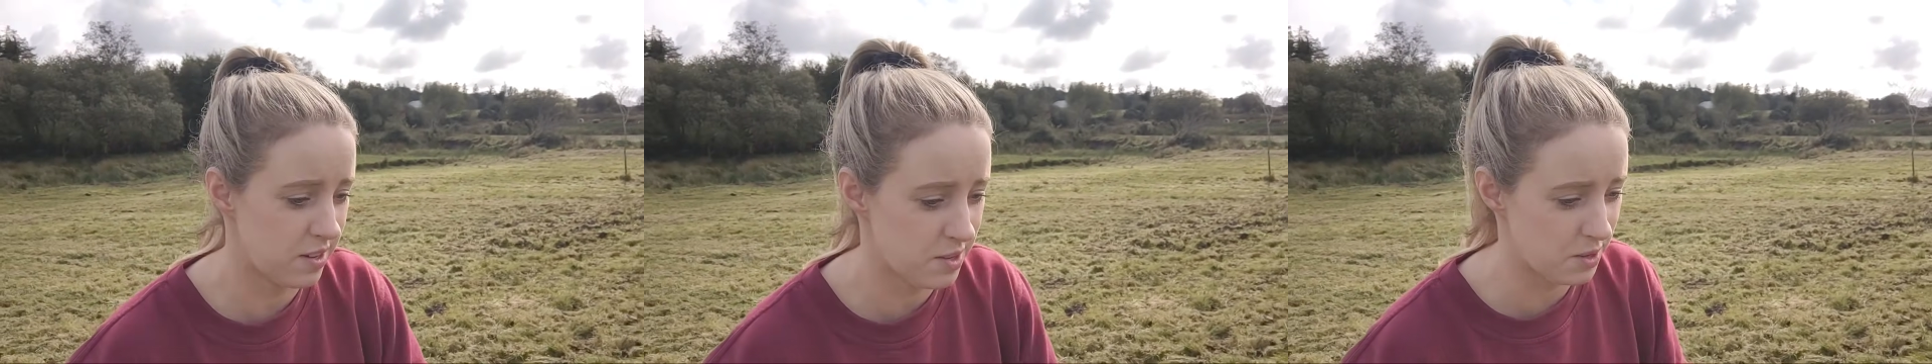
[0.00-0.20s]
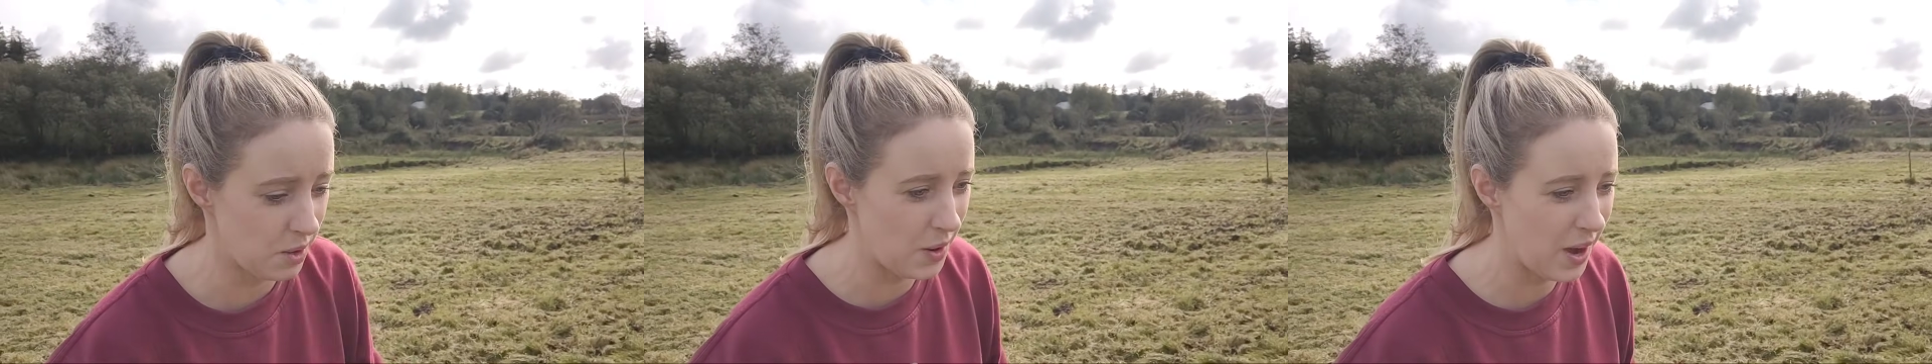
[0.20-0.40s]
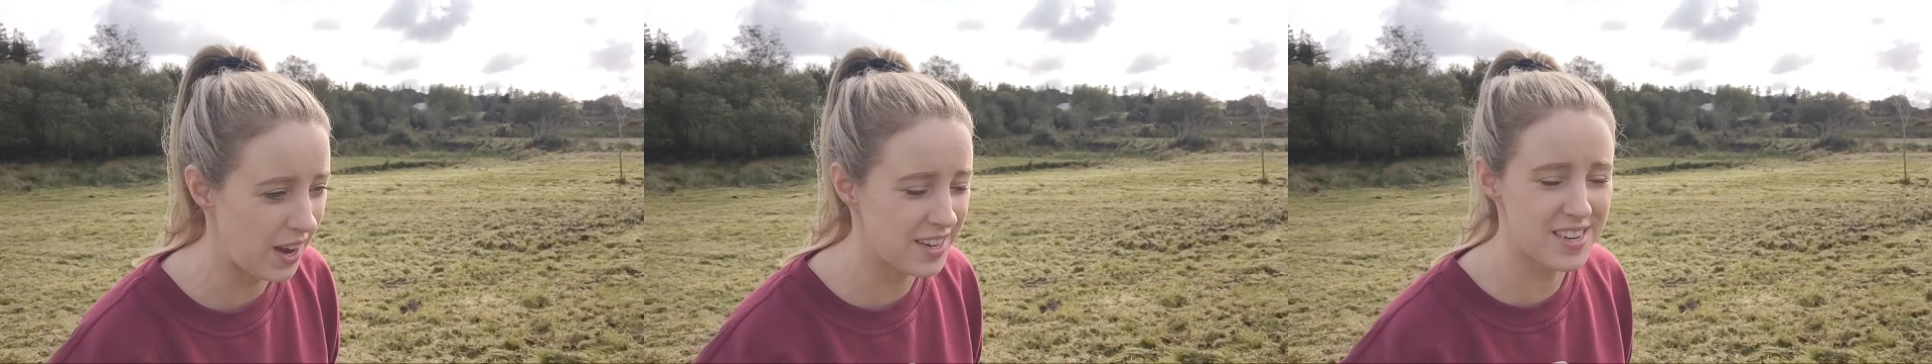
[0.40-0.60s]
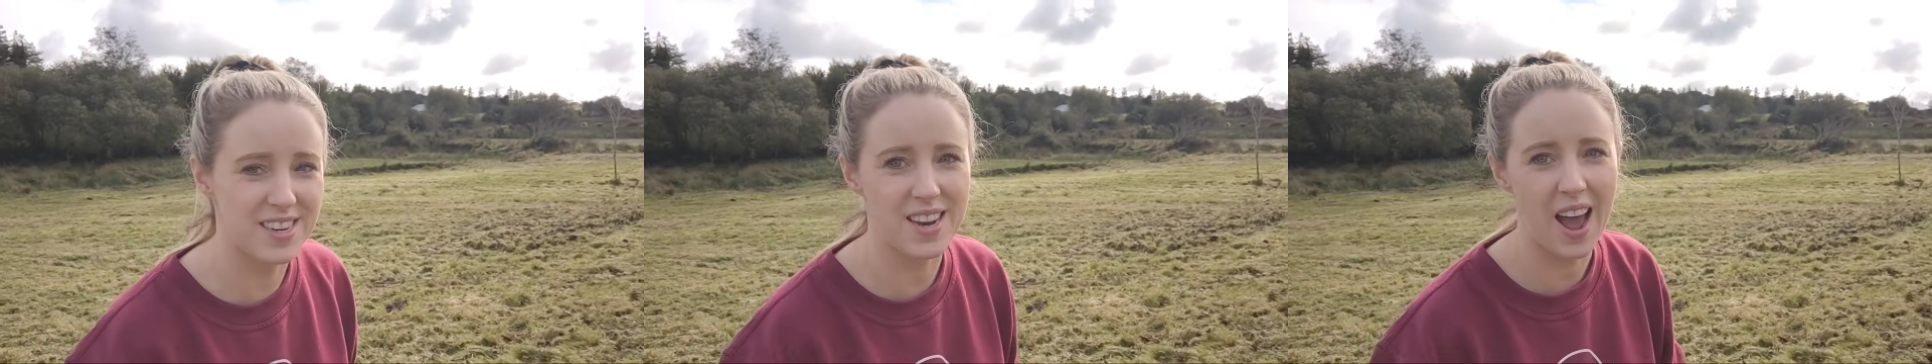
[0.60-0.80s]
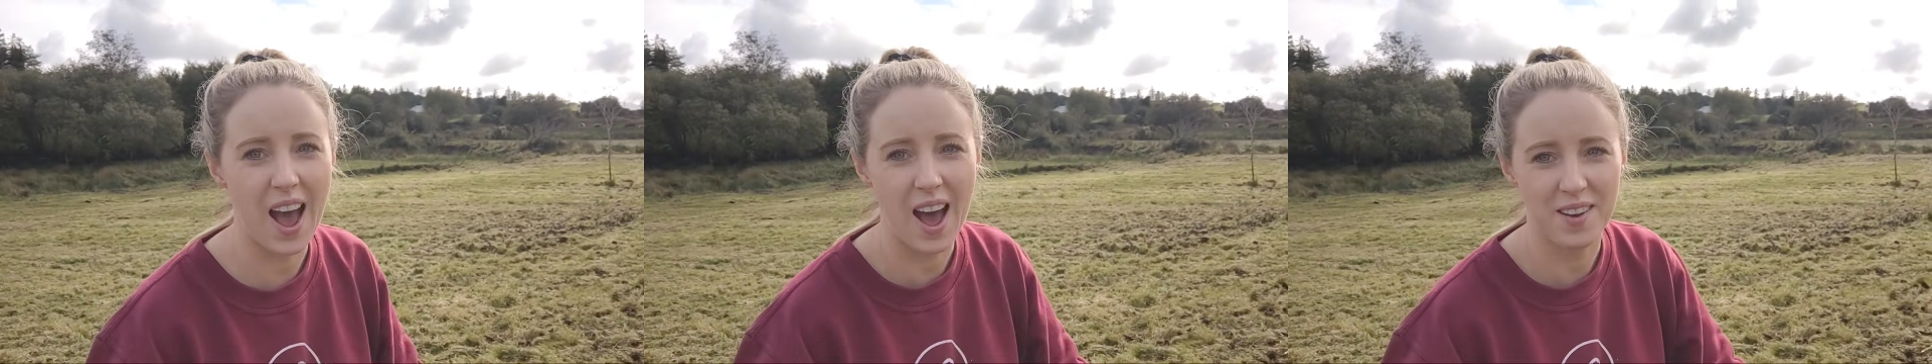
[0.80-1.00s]
so I did
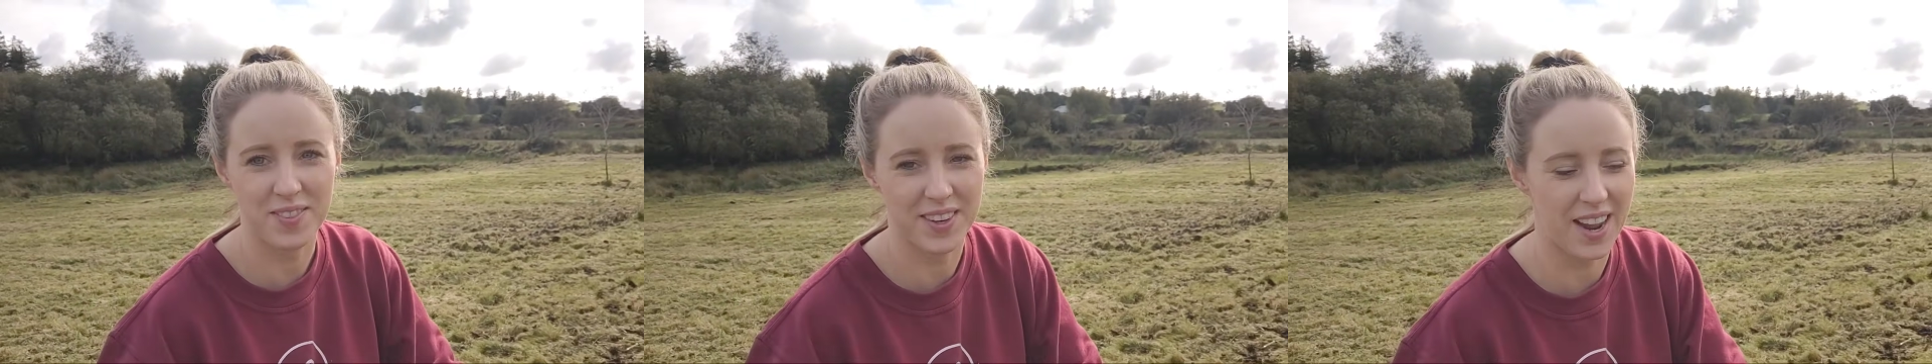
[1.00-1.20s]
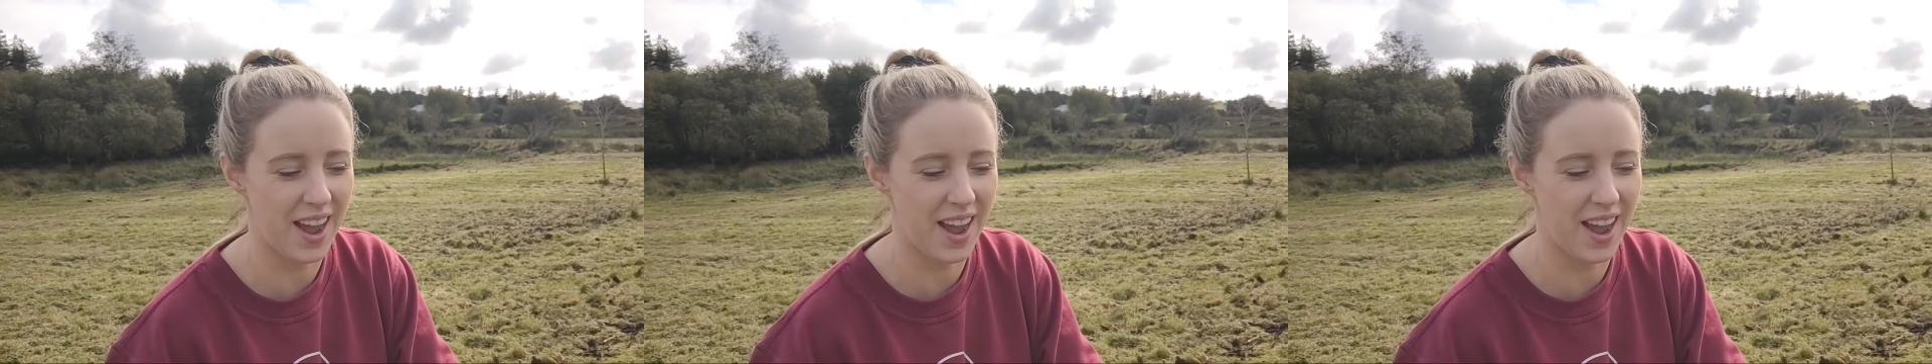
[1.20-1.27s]
half and